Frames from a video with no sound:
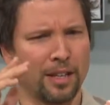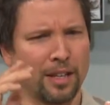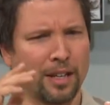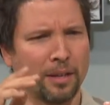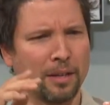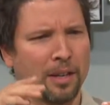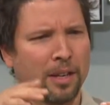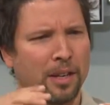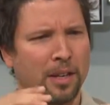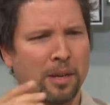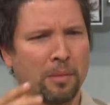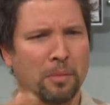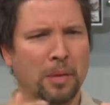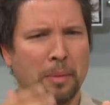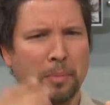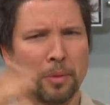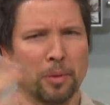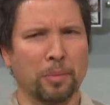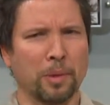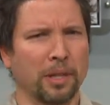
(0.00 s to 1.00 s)
Wow, and I, eh?
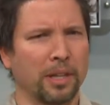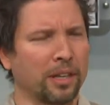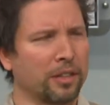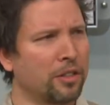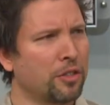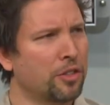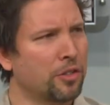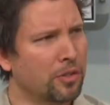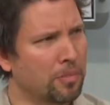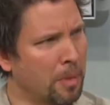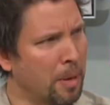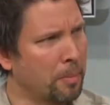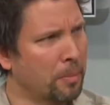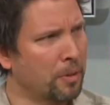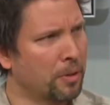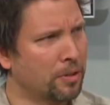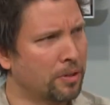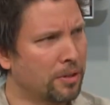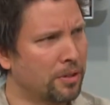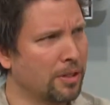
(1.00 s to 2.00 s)
people would be like, did you
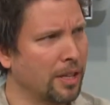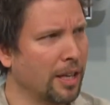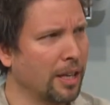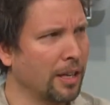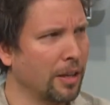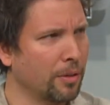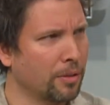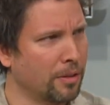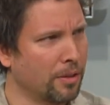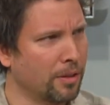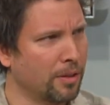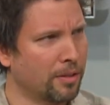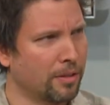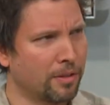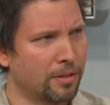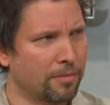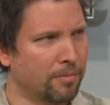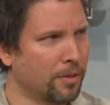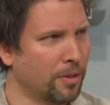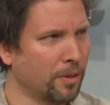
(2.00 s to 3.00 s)
remember to take out
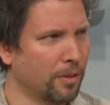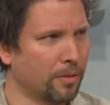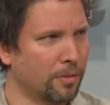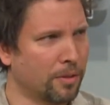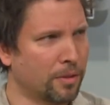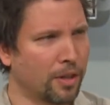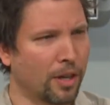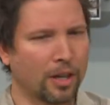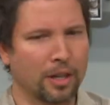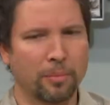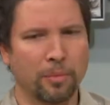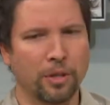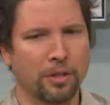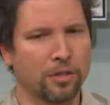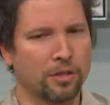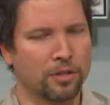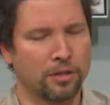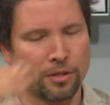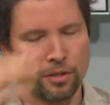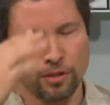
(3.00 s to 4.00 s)
the, you know, the garbage?
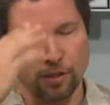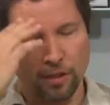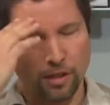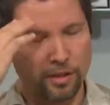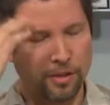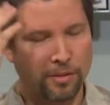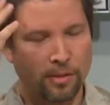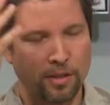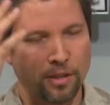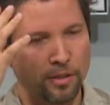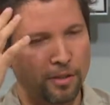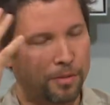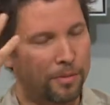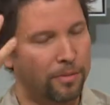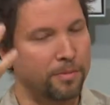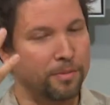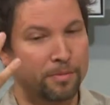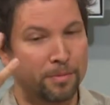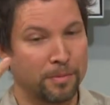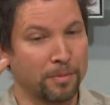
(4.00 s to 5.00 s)
And she's like, you know, you know
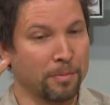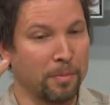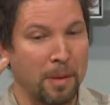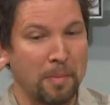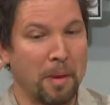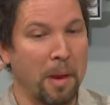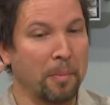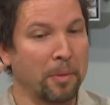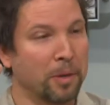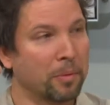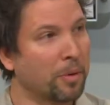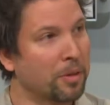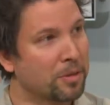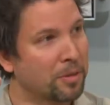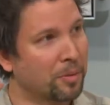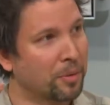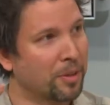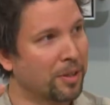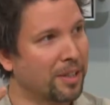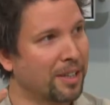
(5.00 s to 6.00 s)
my memory
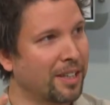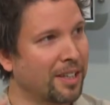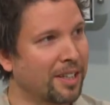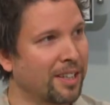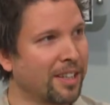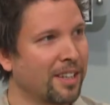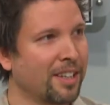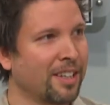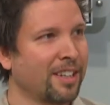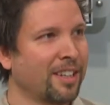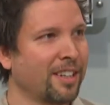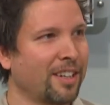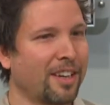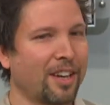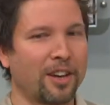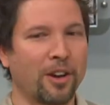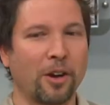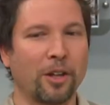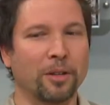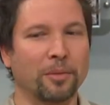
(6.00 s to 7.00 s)
wasn't working,
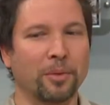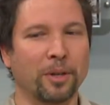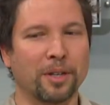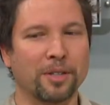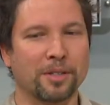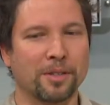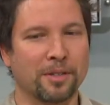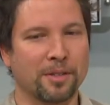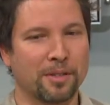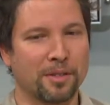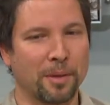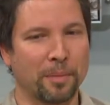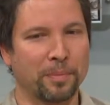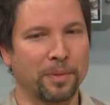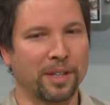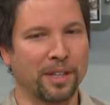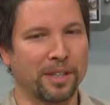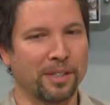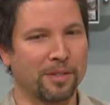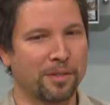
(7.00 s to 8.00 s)
and all it was is
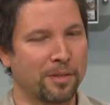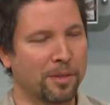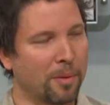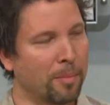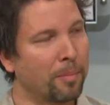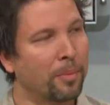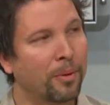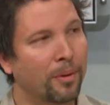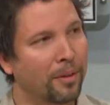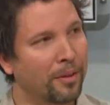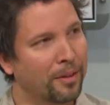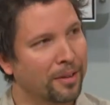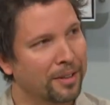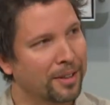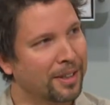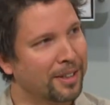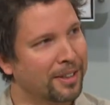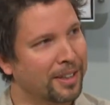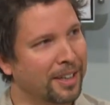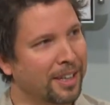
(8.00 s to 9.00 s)
something as simple
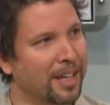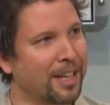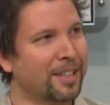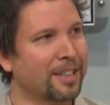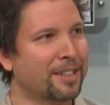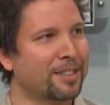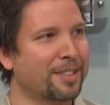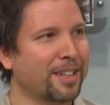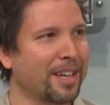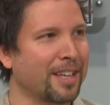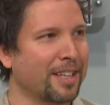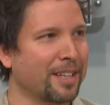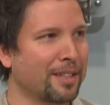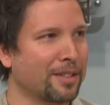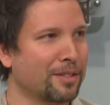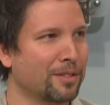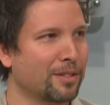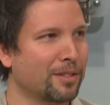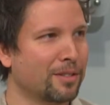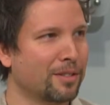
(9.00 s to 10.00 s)
and like unexciting
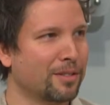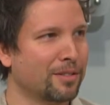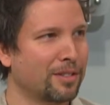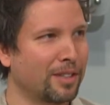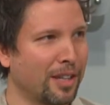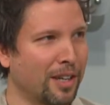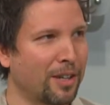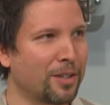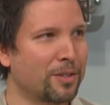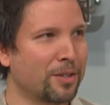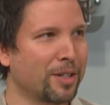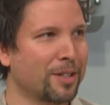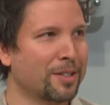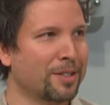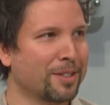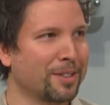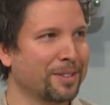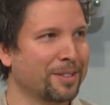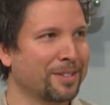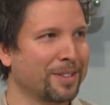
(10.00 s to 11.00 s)
as
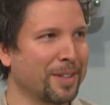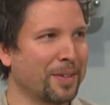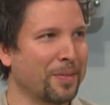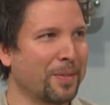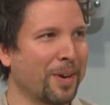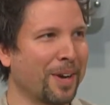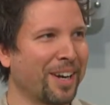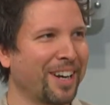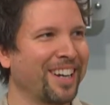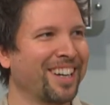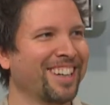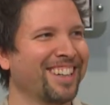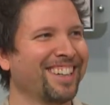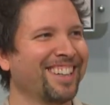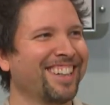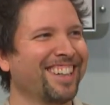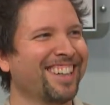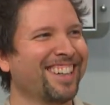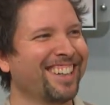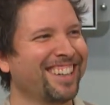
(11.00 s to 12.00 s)
dehydration, like water.
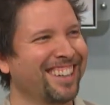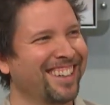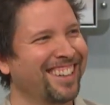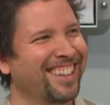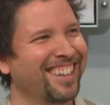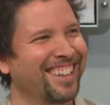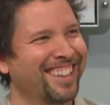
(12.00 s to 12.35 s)
Which, which is,